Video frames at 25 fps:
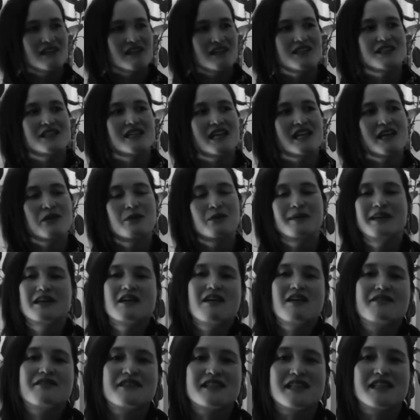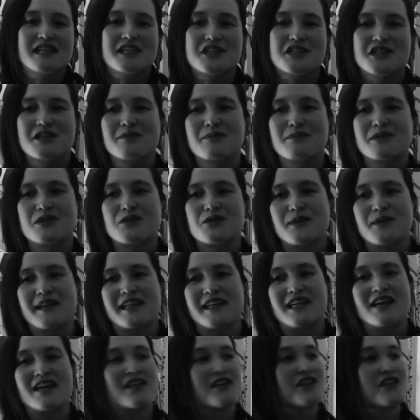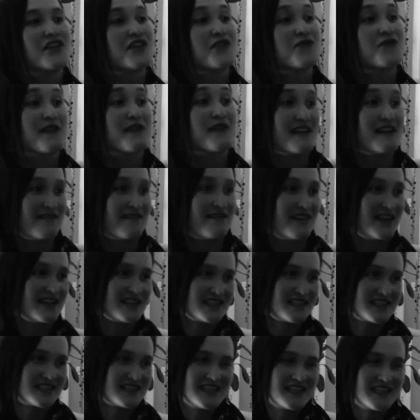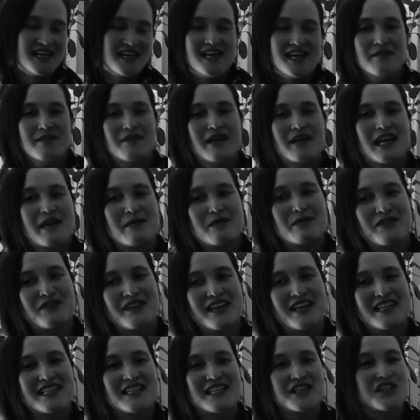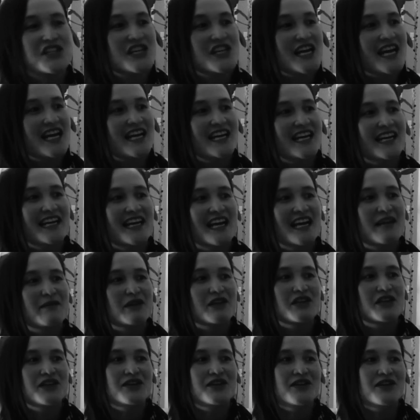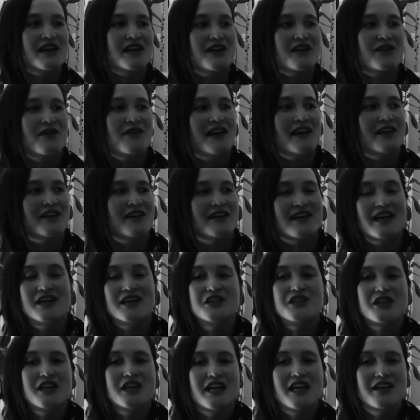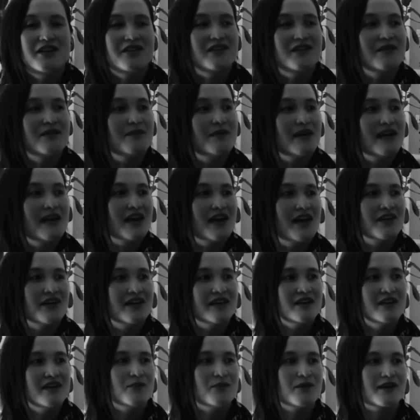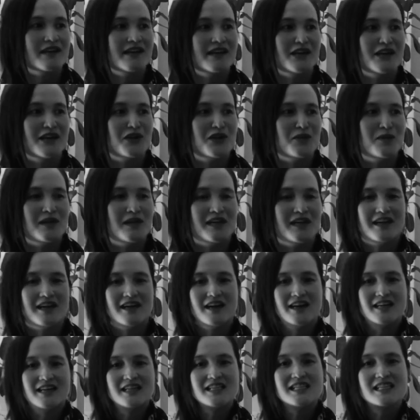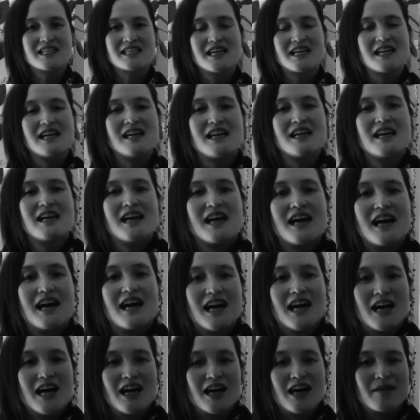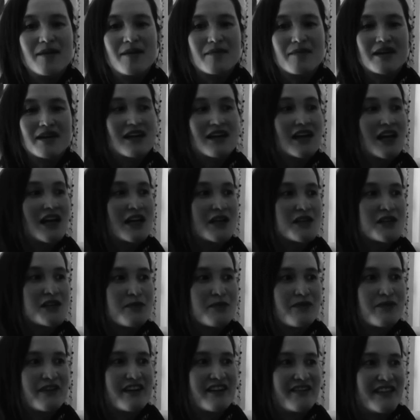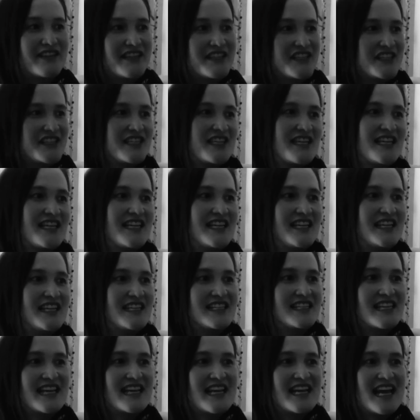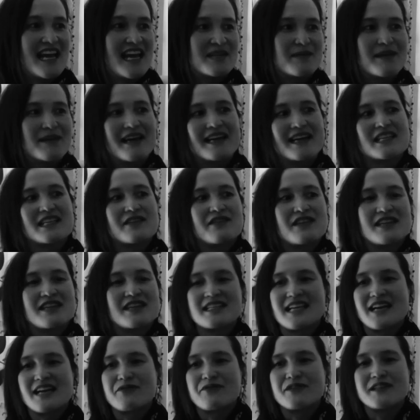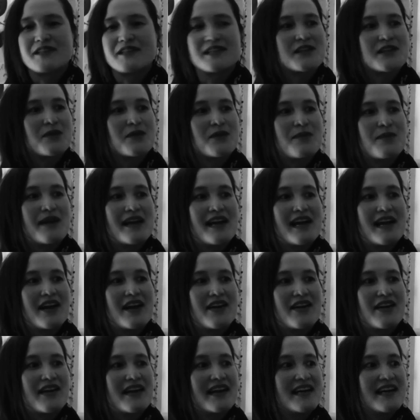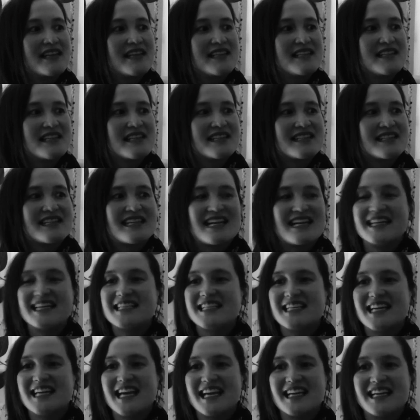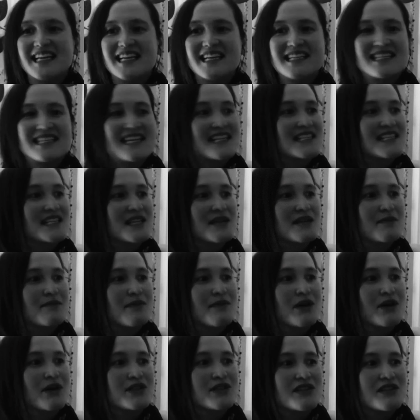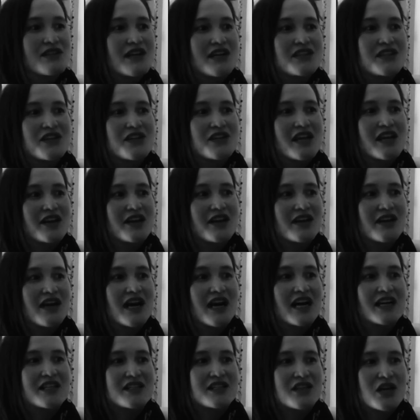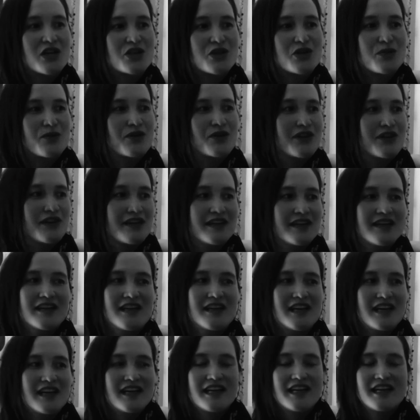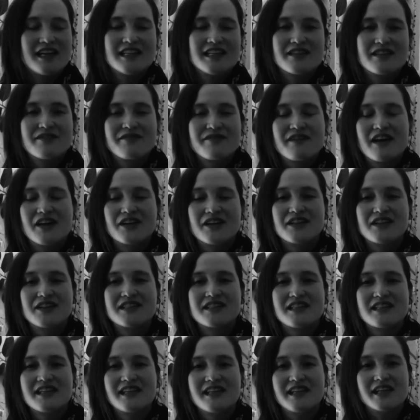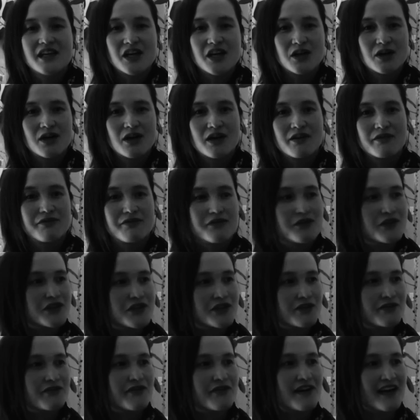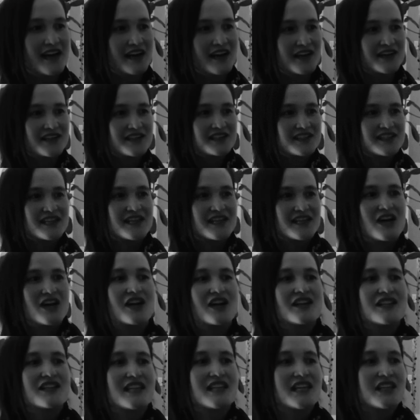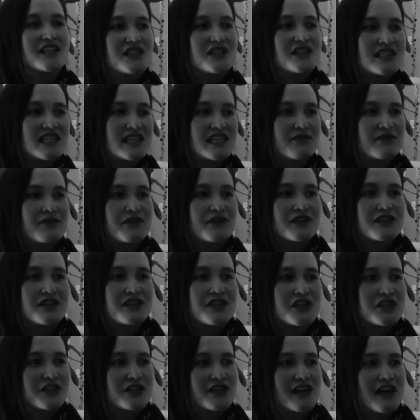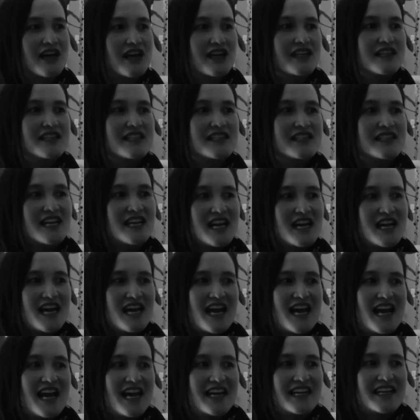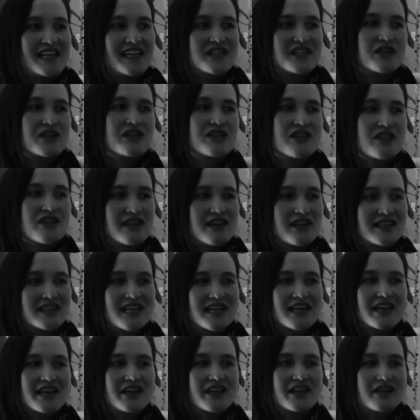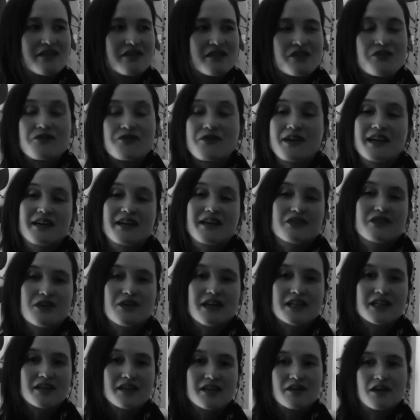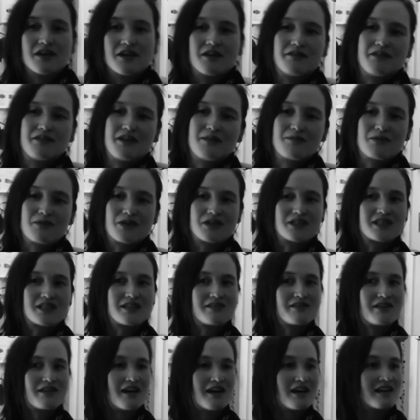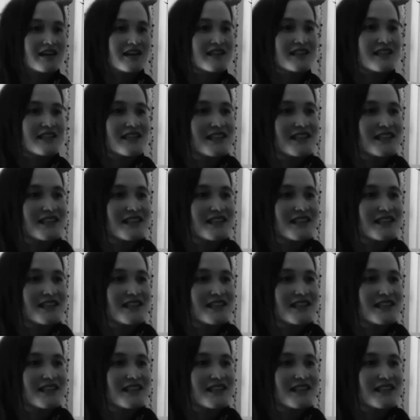Today will be a conversation between the three of us. My name is Vanessa Chang, and I'm a curator, writer, and educator in the Bay Area, working in new media art. Clark Suprinovich has been active in the San Francisco Bay Area since the 1980s as a composer, educator, and arts entrepreneur. He's the founder and CEO of Future Fires, an artist agency for the digital arts, and he's also the executive and creative director of Immersive Arts